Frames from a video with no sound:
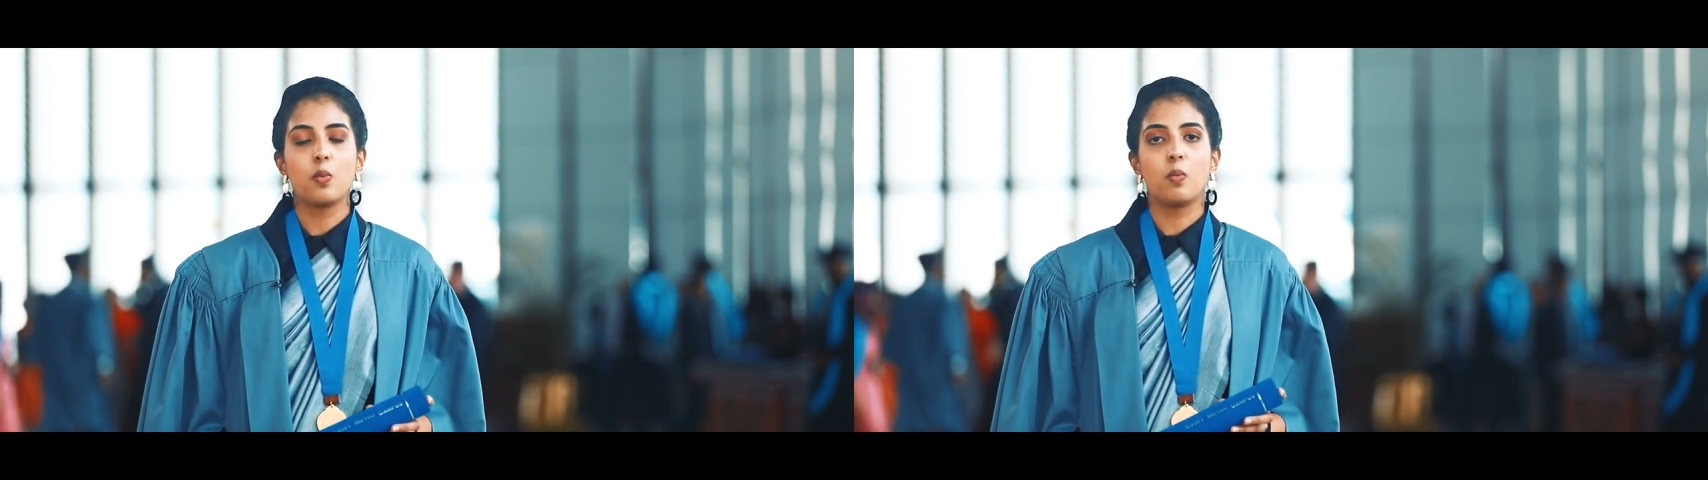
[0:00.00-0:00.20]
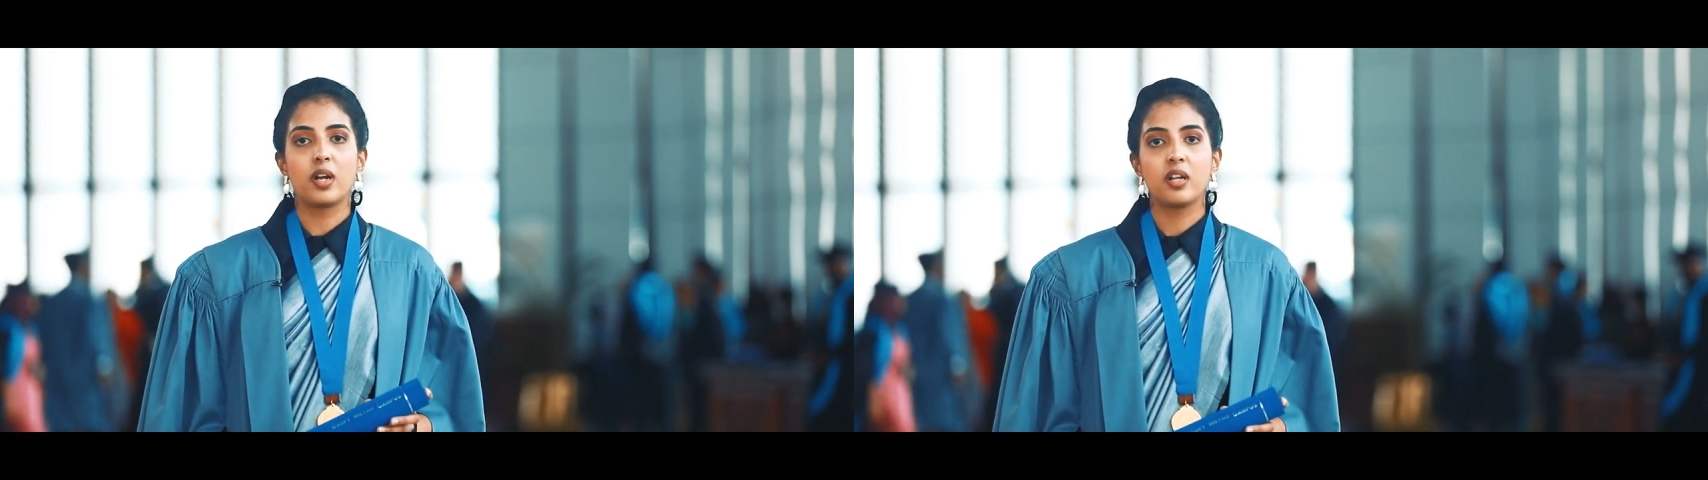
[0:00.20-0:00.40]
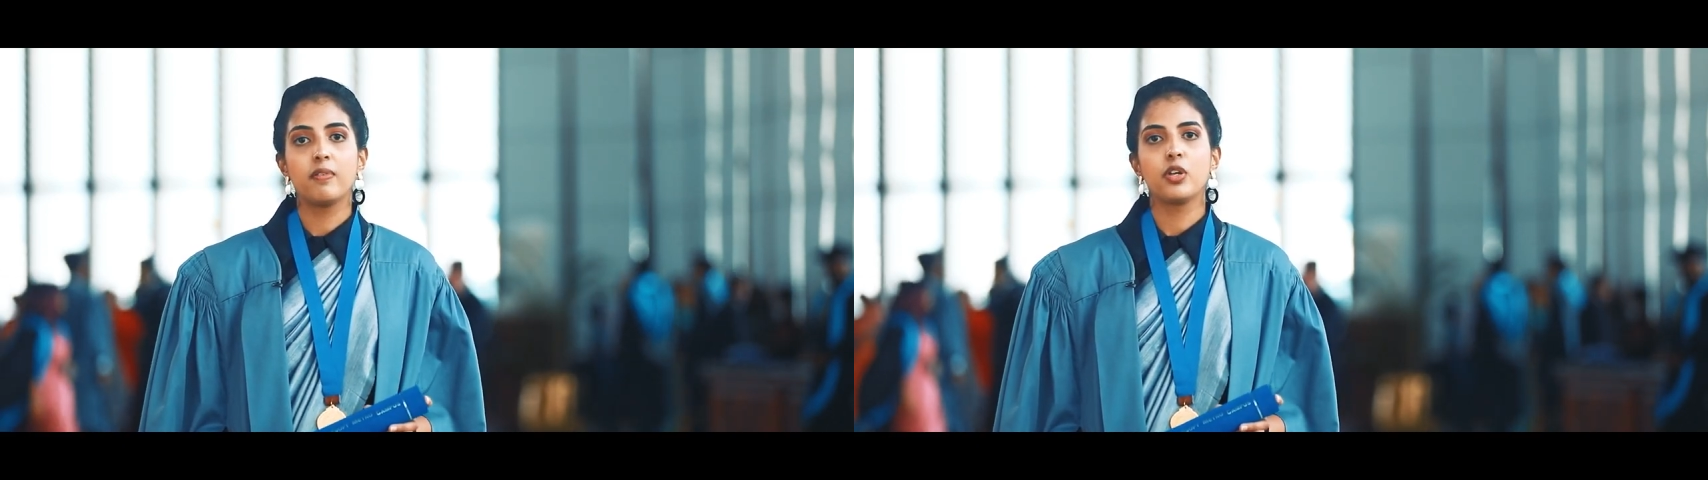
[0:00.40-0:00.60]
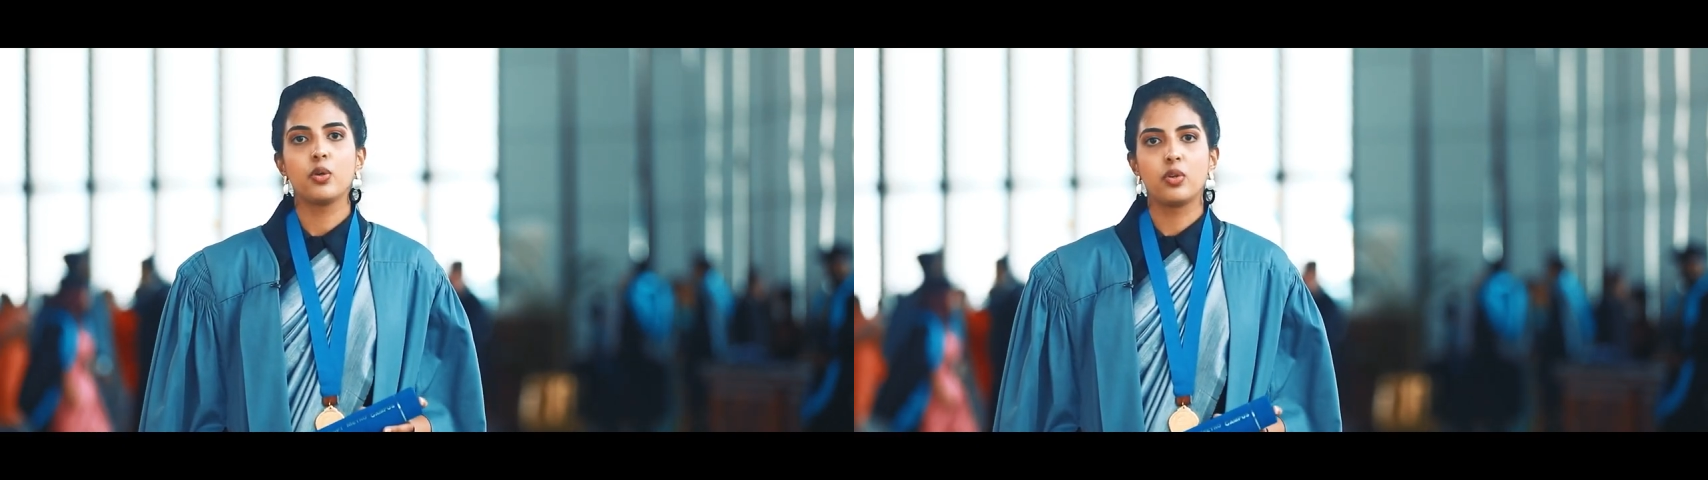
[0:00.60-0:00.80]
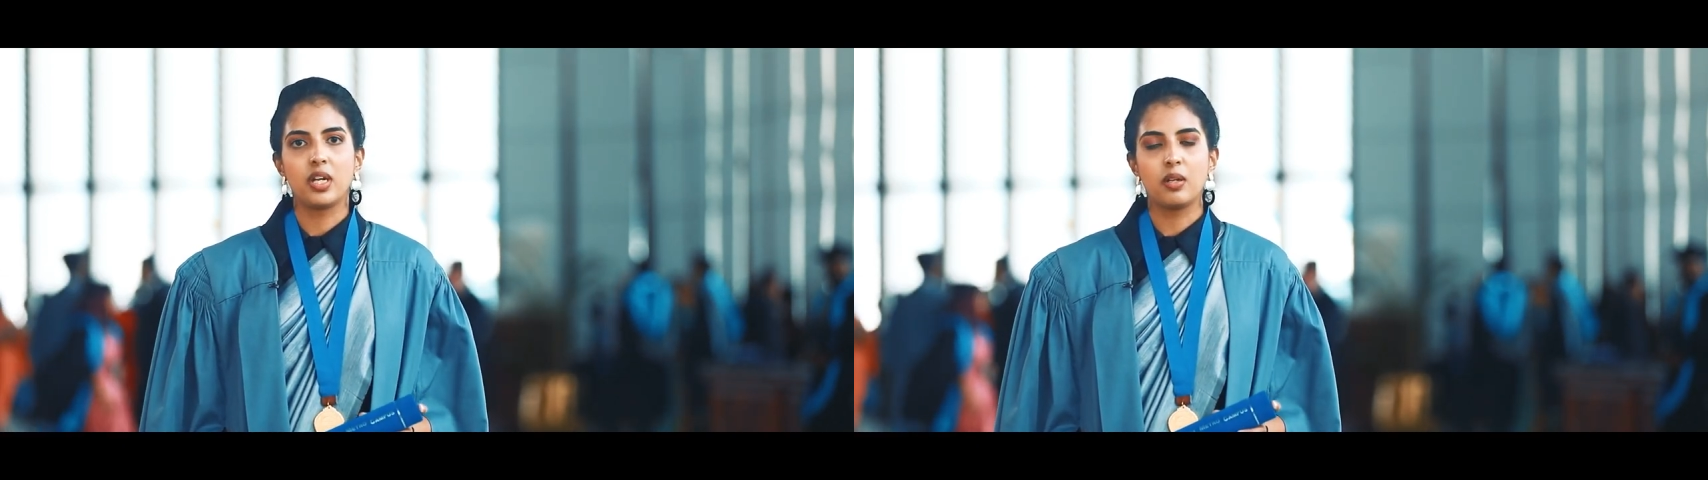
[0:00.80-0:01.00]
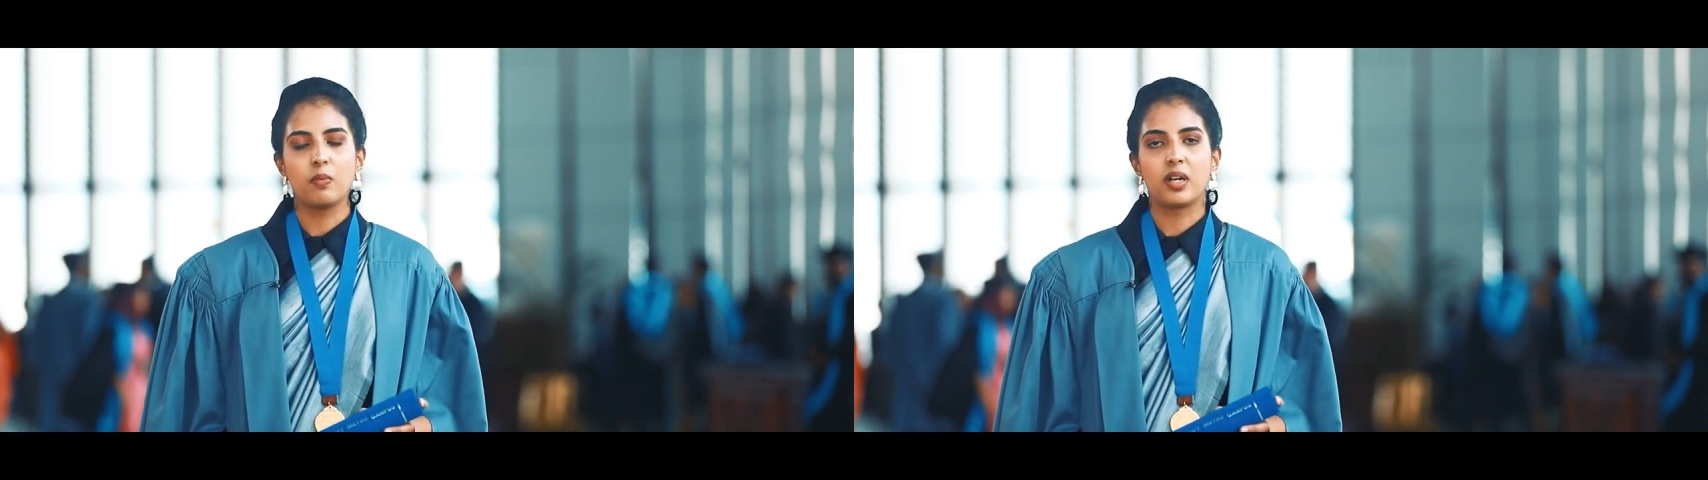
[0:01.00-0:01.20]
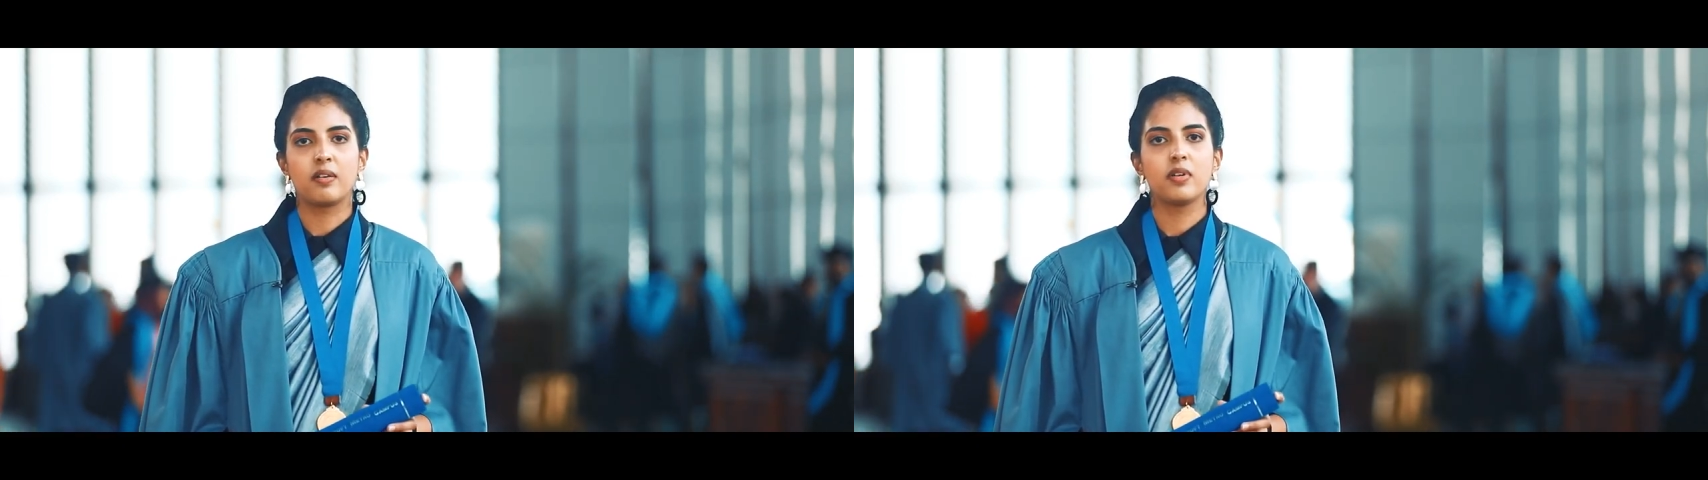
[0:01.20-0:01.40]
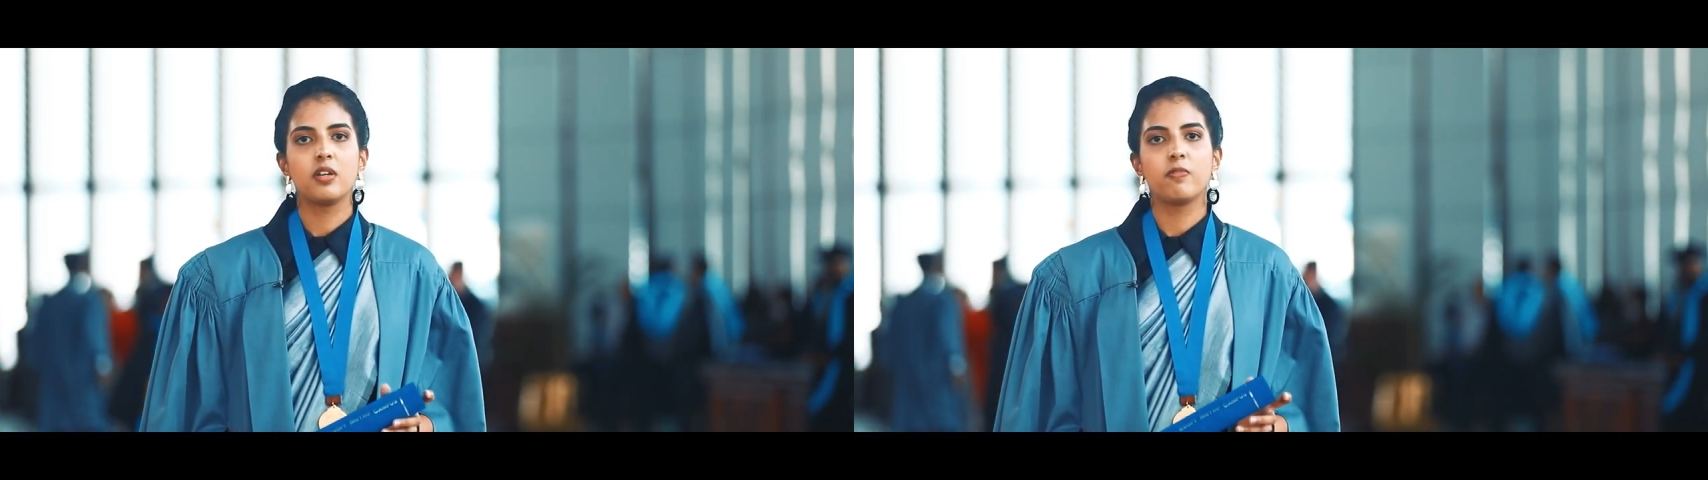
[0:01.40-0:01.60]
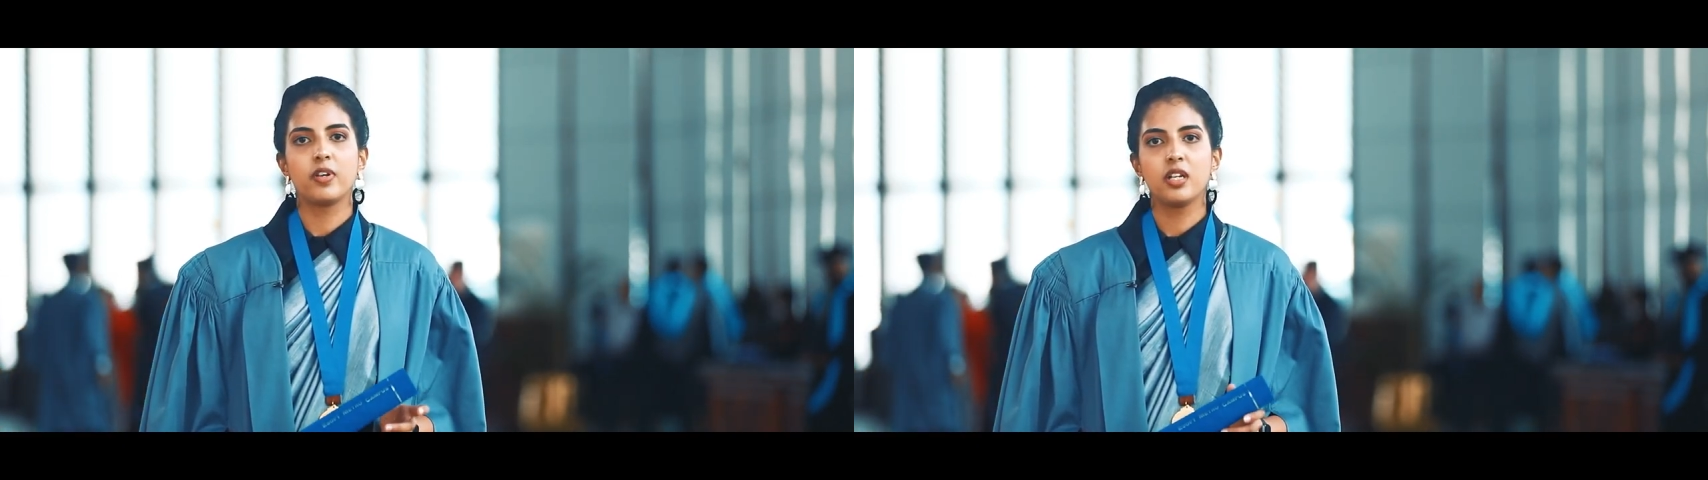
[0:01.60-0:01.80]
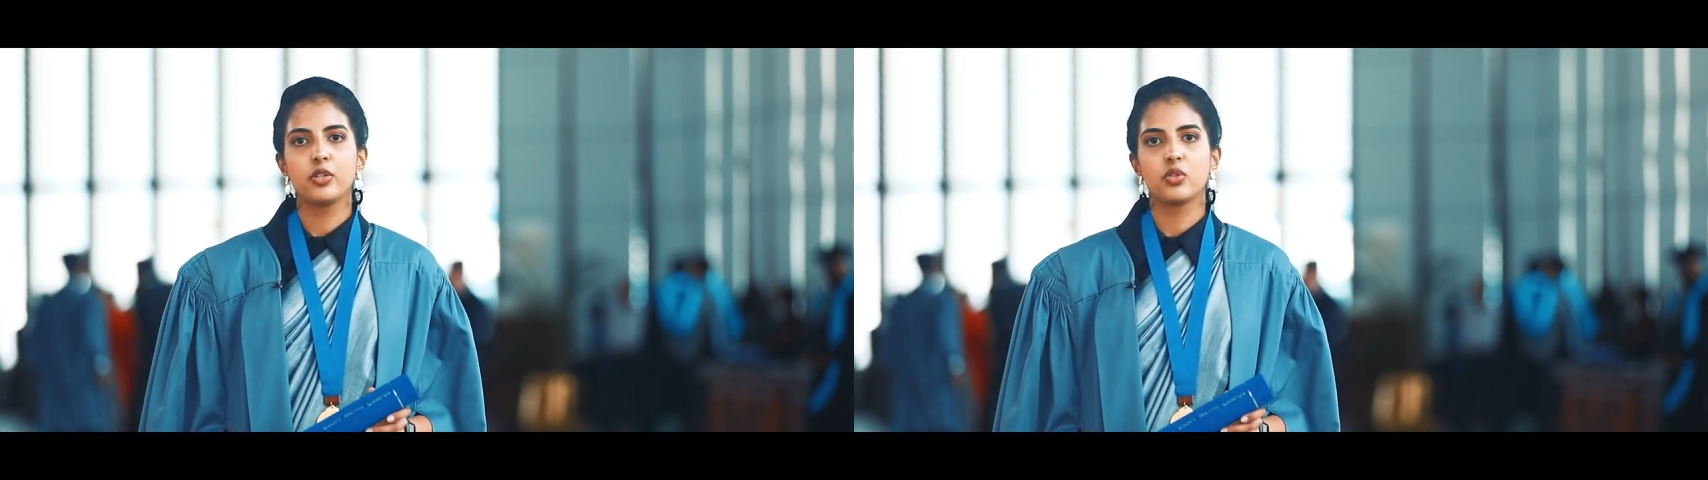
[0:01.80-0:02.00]
Whatever you need, whatever the
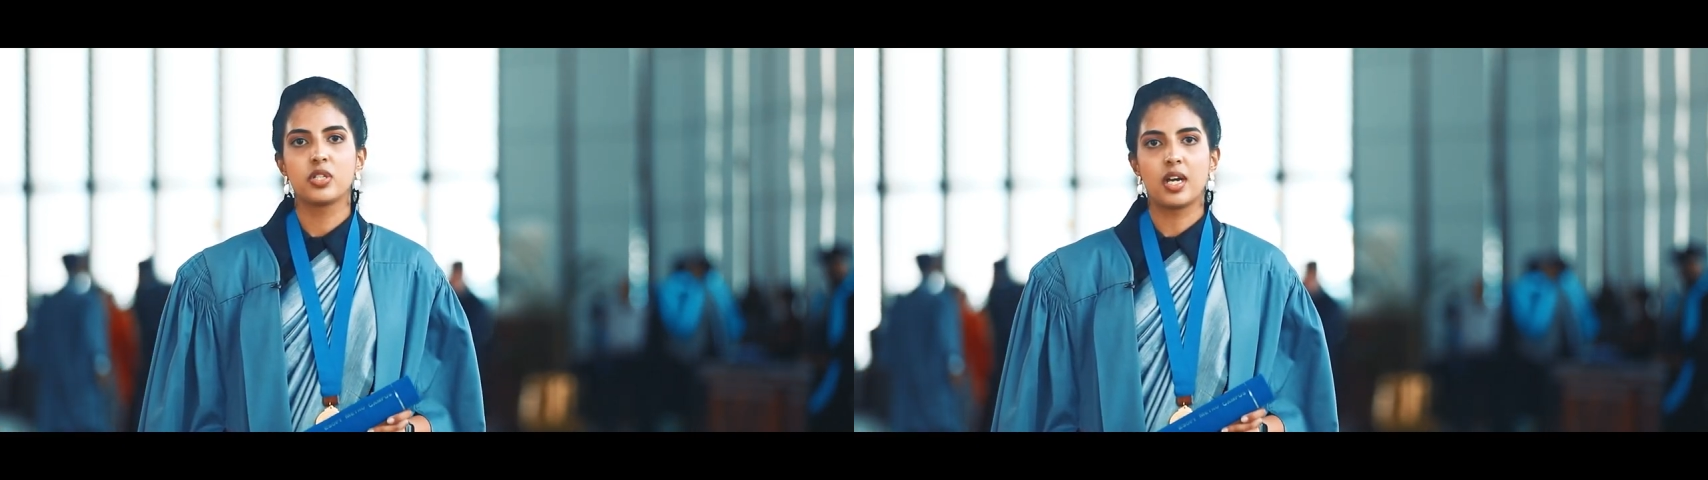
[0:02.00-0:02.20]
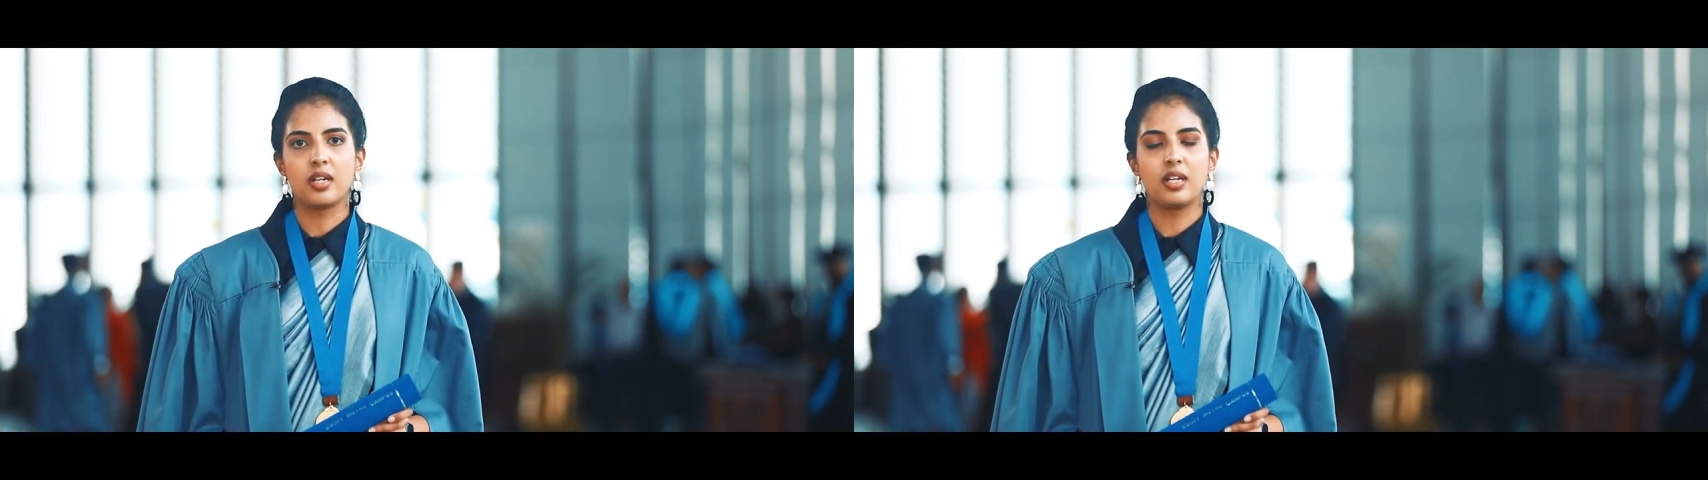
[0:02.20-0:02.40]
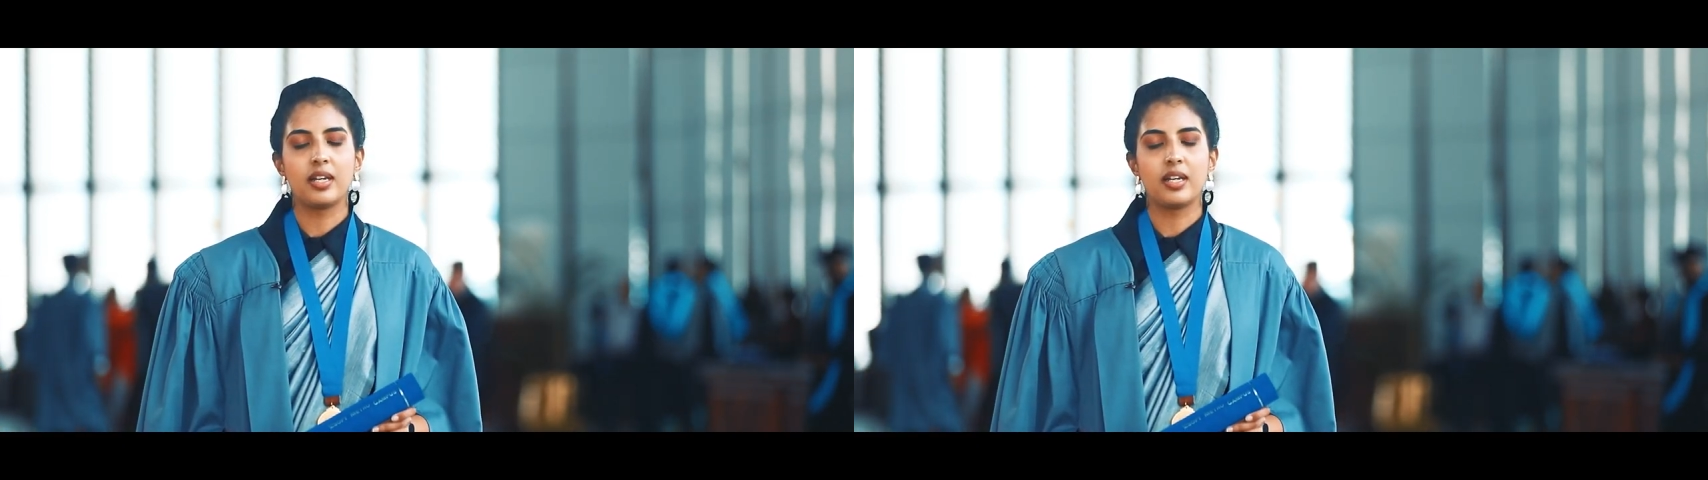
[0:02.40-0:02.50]
field you study,